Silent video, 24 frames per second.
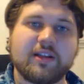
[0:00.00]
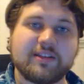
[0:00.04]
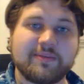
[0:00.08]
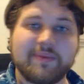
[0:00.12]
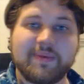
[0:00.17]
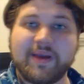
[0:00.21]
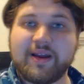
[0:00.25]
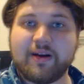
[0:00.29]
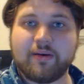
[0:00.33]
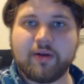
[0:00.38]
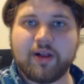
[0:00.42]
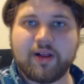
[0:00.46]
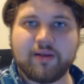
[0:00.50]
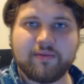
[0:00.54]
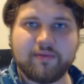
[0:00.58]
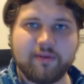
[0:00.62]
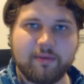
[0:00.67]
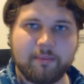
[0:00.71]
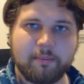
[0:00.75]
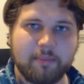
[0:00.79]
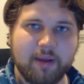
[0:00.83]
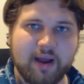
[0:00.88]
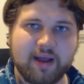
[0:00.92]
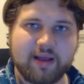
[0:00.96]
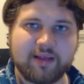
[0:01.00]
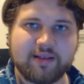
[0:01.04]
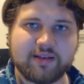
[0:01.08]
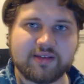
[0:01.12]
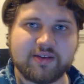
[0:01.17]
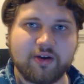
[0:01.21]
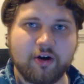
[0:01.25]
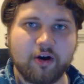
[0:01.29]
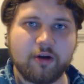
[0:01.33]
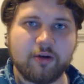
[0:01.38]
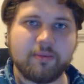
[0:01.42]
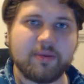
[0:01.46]
It's made irrelevant by this
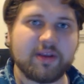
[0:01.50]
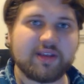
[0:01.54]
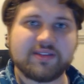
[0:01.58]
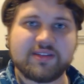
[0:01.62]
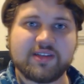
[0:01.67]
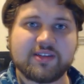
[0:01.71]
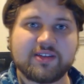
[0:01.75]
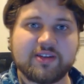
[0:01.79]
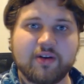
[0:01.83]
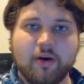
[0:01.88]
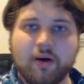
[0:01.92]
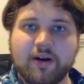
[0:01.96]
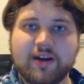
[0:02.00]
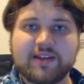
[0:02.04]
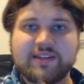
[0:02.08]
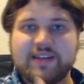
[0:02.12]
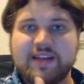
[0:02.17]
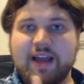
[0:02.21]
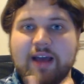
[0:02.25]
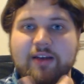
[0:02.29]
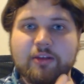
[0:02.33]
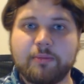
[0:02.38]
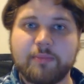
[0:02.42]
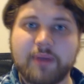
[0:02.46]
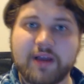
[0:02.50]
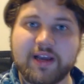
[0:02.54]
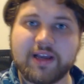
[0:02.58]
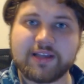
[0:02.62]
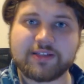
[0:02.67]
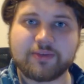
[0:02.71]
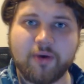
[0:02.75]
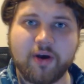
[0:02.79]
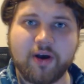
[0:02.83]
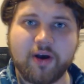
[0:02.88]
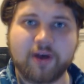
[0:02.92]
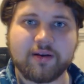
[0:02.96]
card because this card is now the
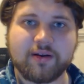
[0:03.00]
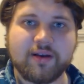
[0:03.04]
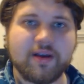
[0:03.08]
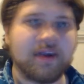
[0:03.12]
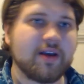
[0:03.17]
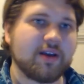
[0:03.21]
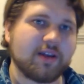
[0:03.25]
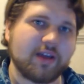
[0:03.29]
biggest one.